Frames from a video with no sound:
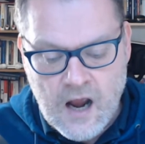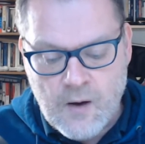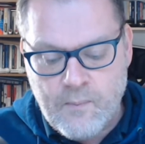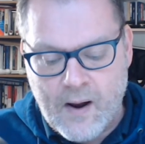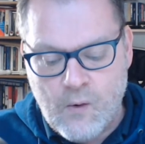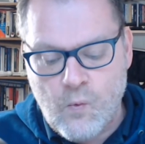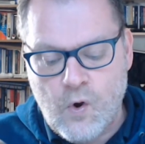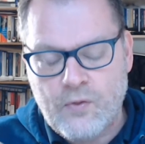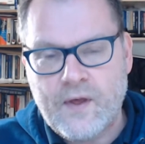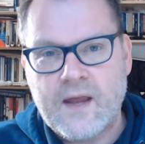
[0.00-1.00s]
about
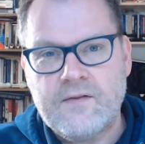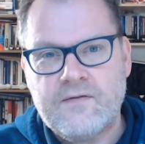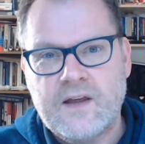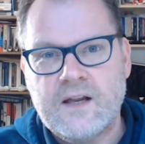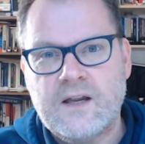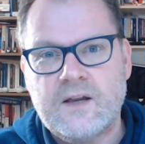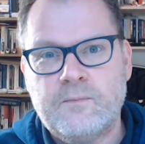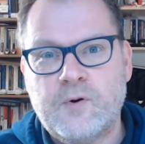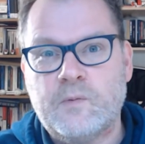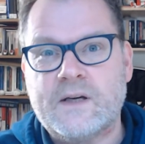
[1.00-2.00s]
what they think
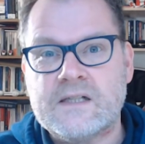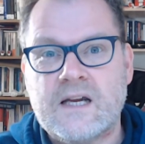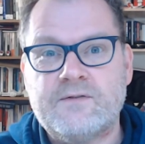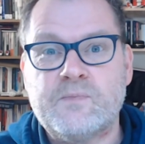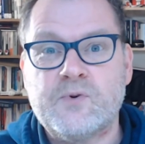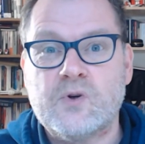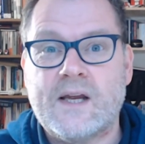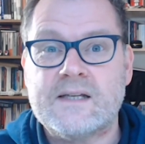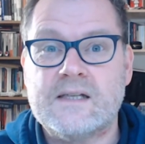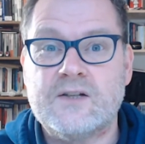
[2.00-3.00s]
public service
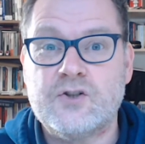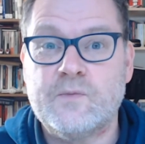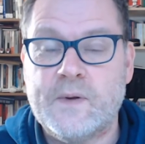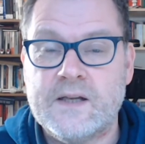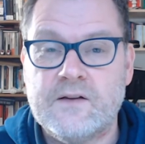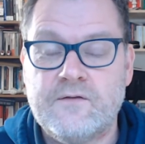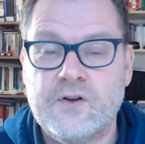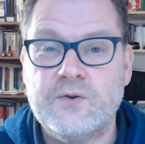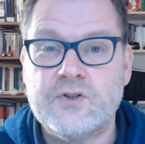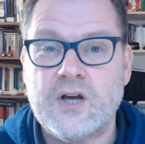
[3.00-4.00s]
broadcasting should be in the
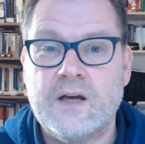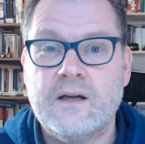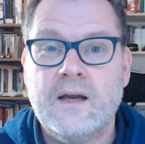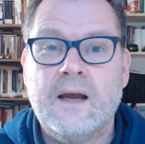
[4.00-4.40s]
future.